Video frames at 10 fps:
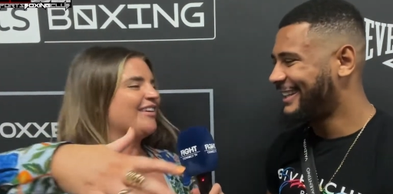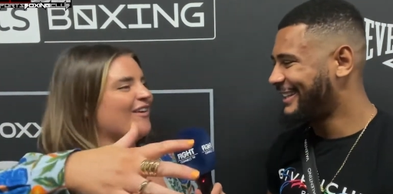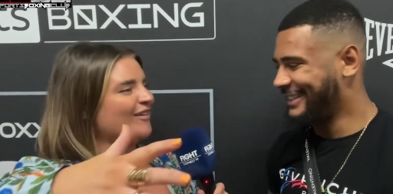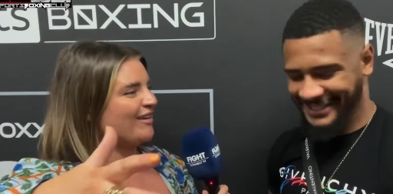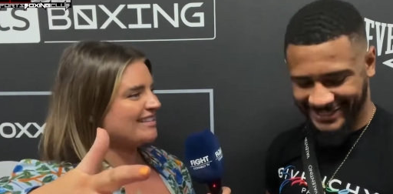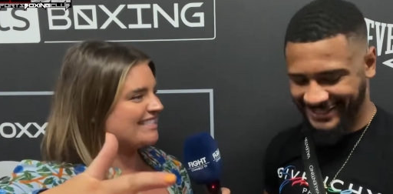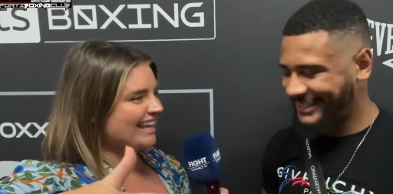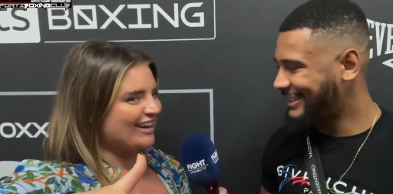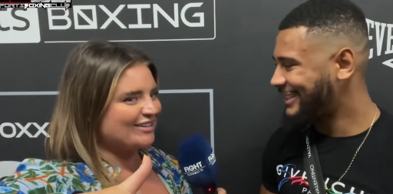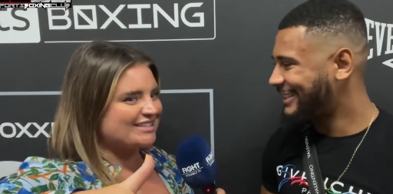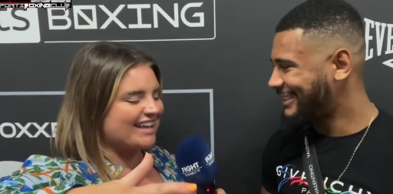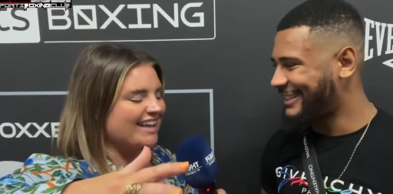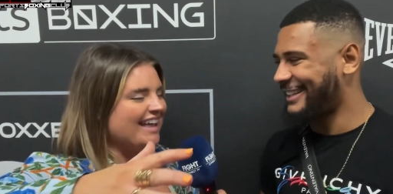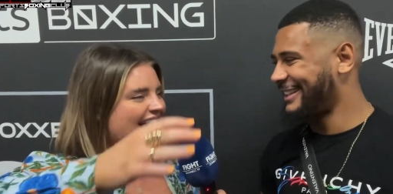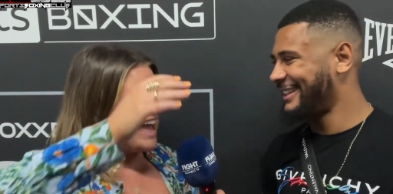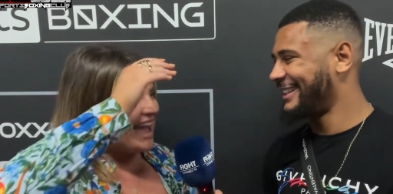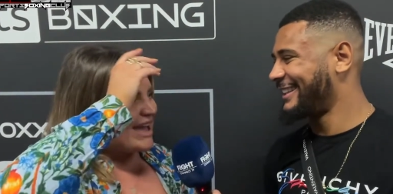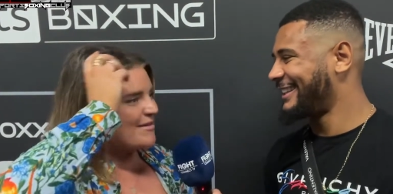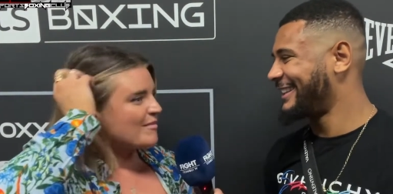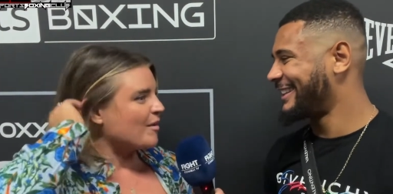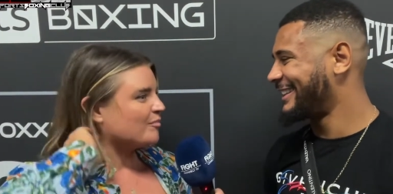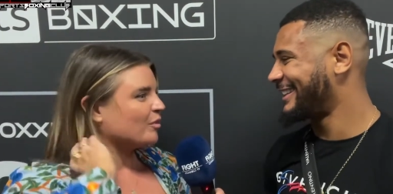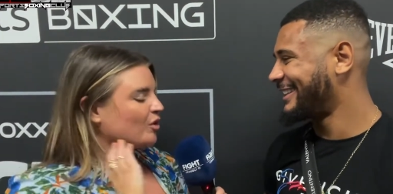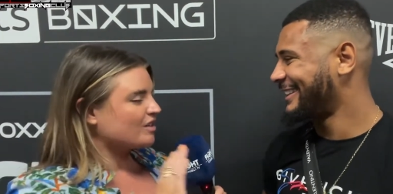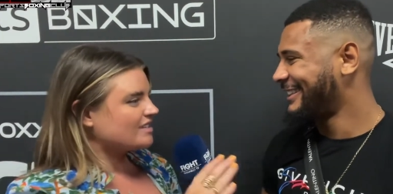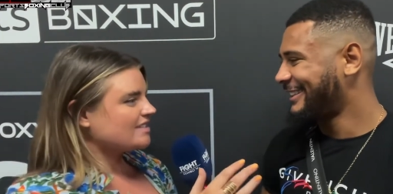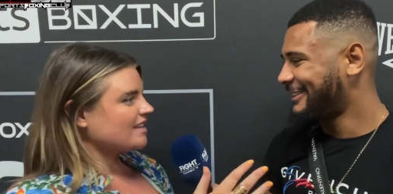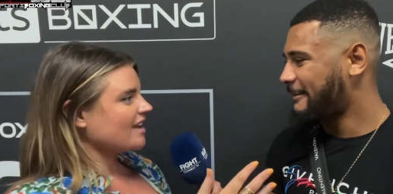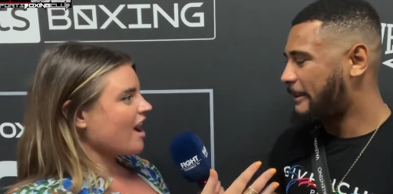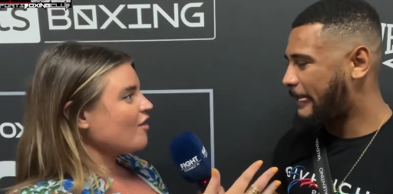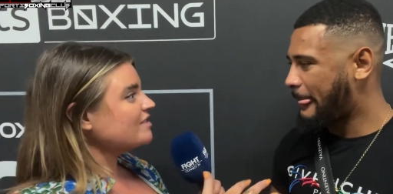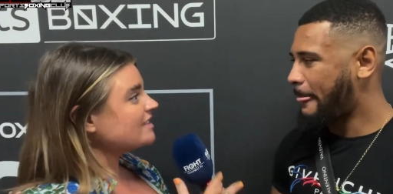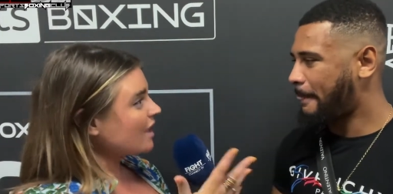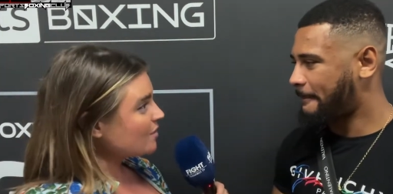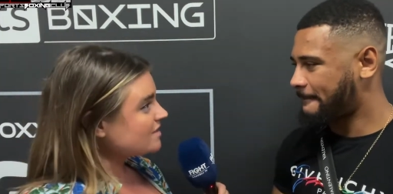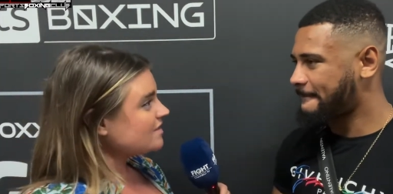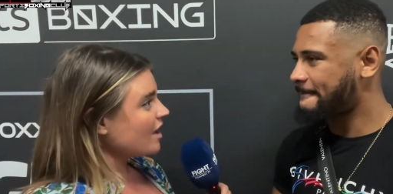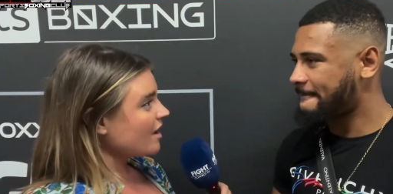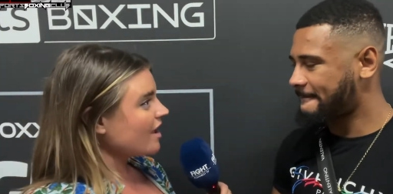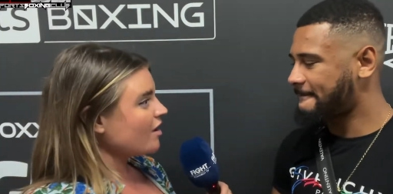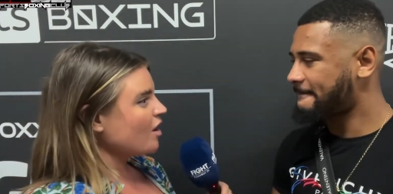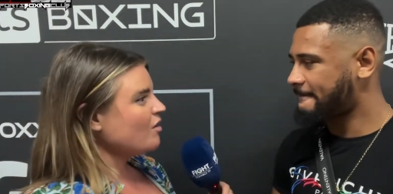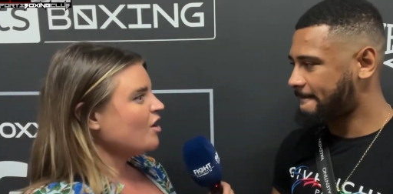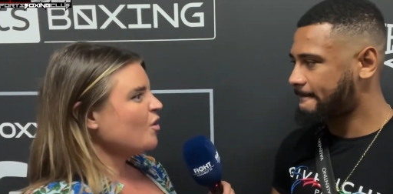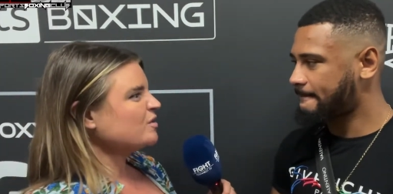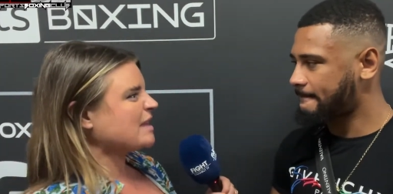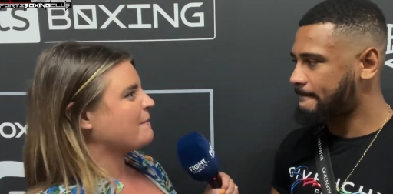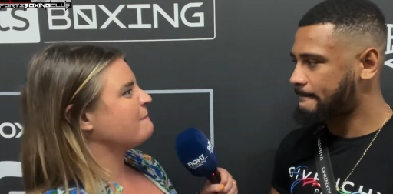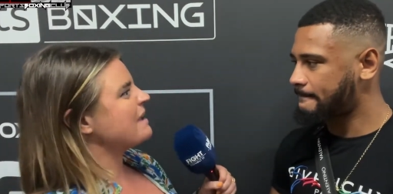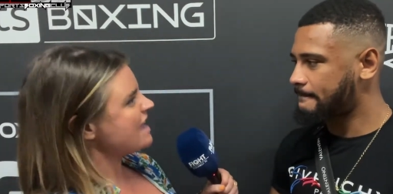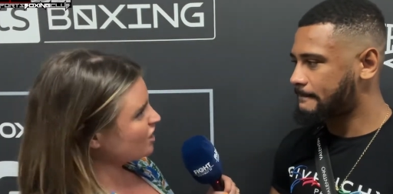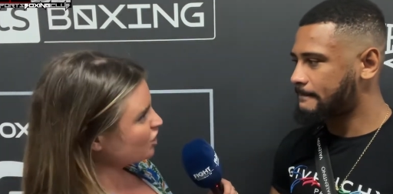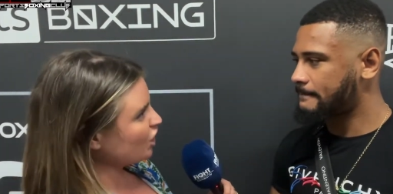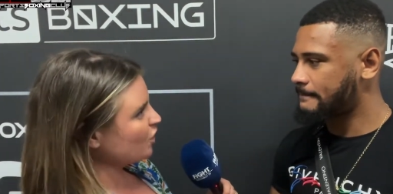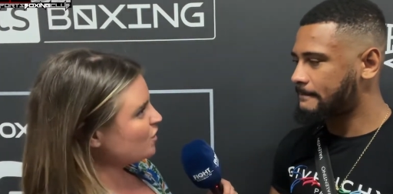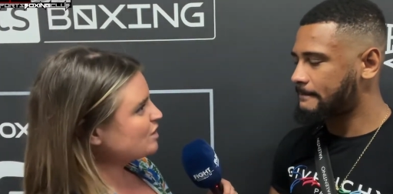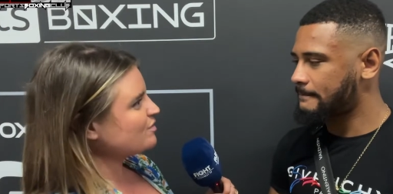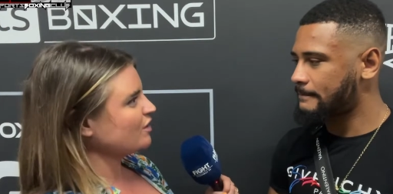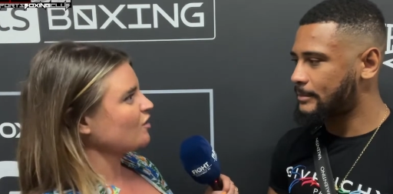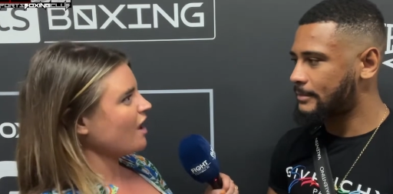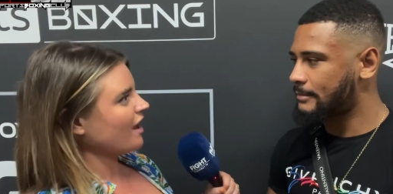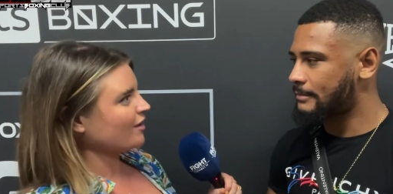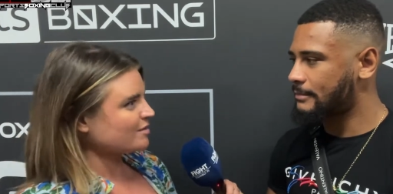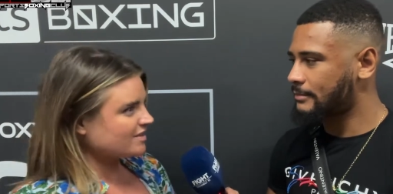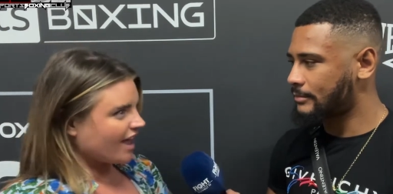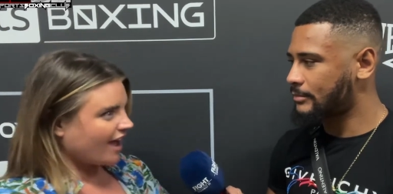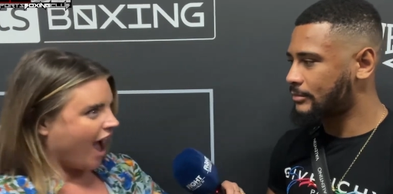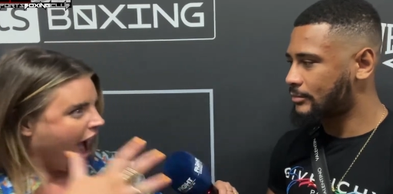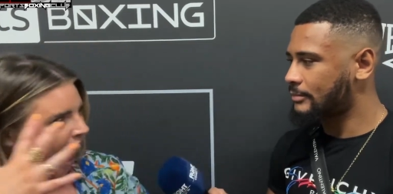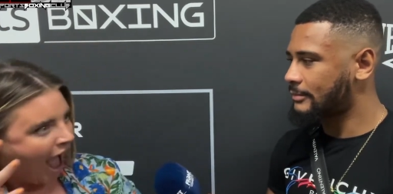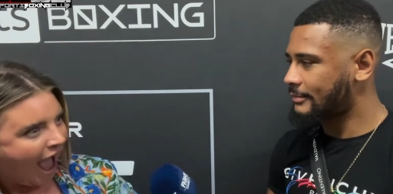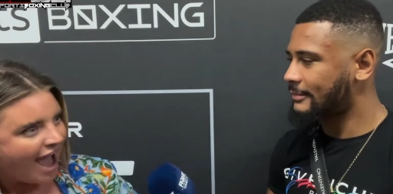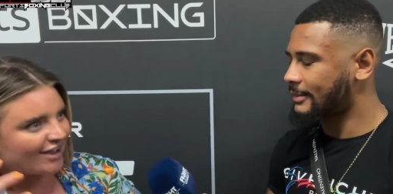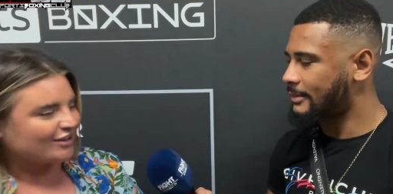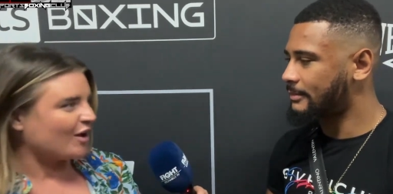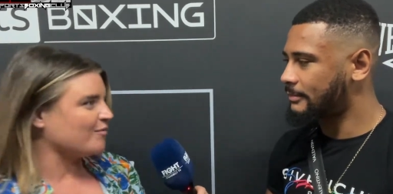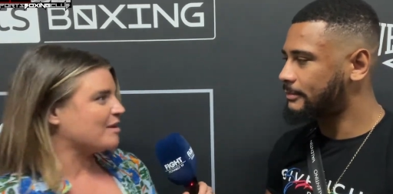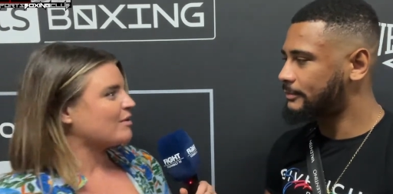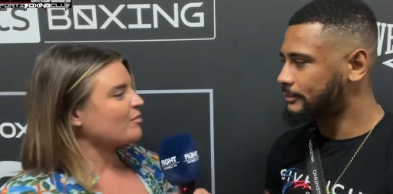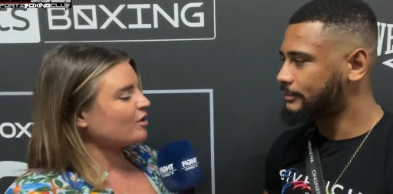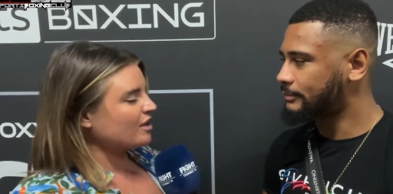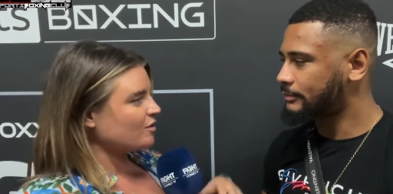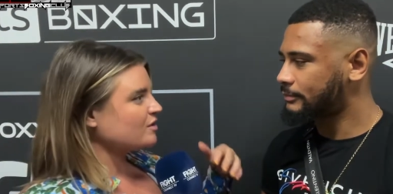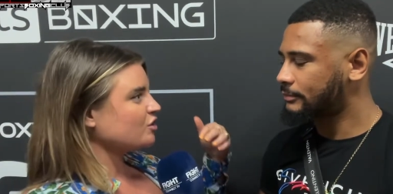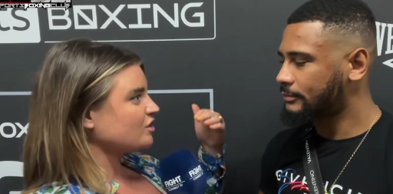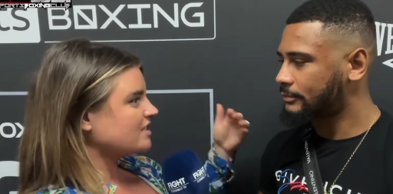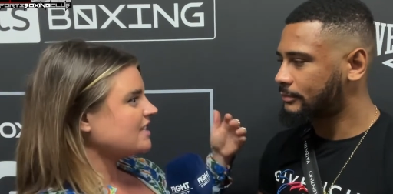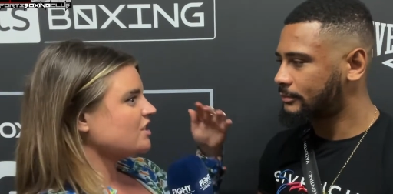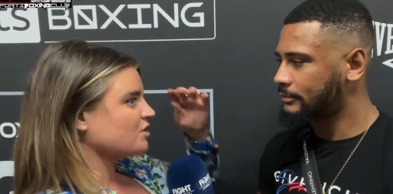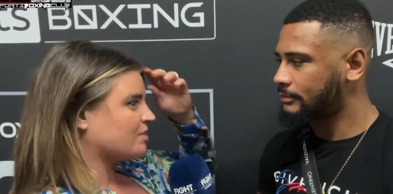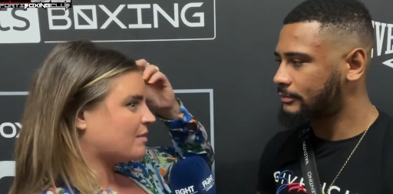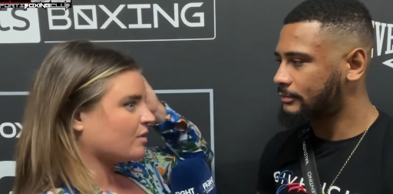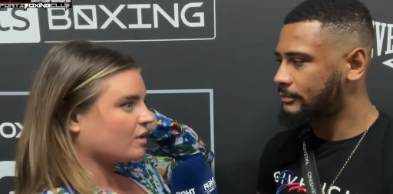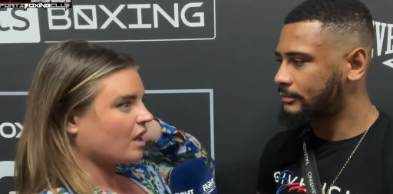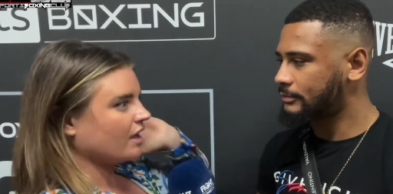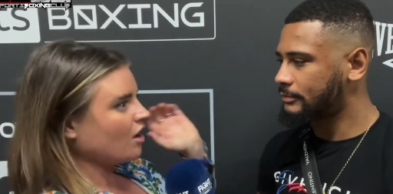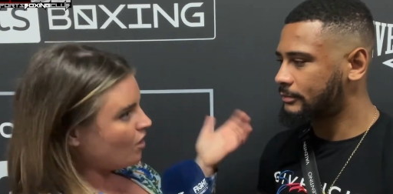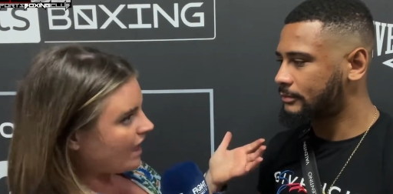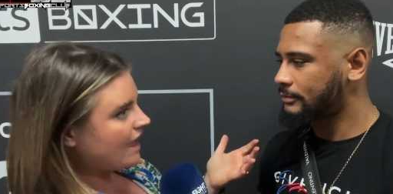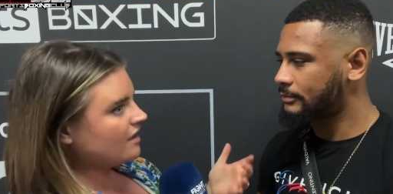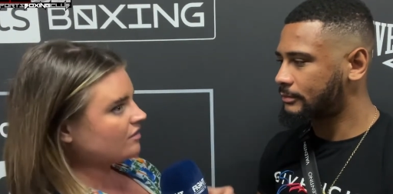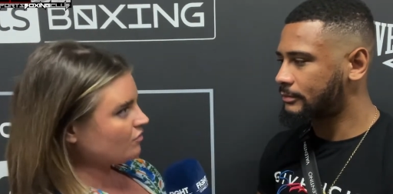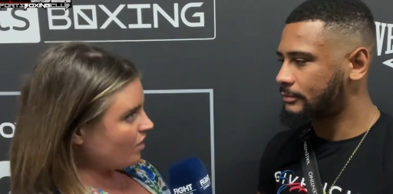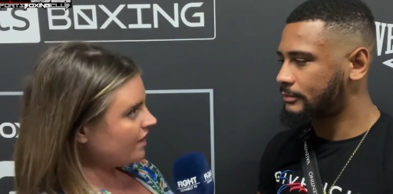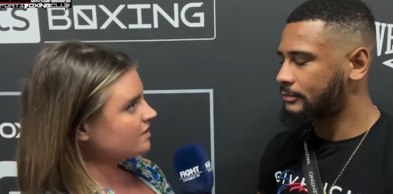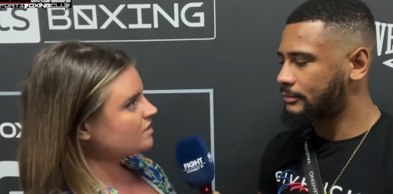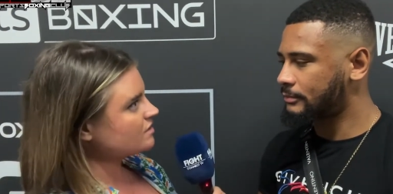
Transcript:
Speaker 1: all wanting to say hello to you, um, but obviously that was uh, I would say big news. You know, not like it was like you know people, but it, your decision, people were like, okay, right,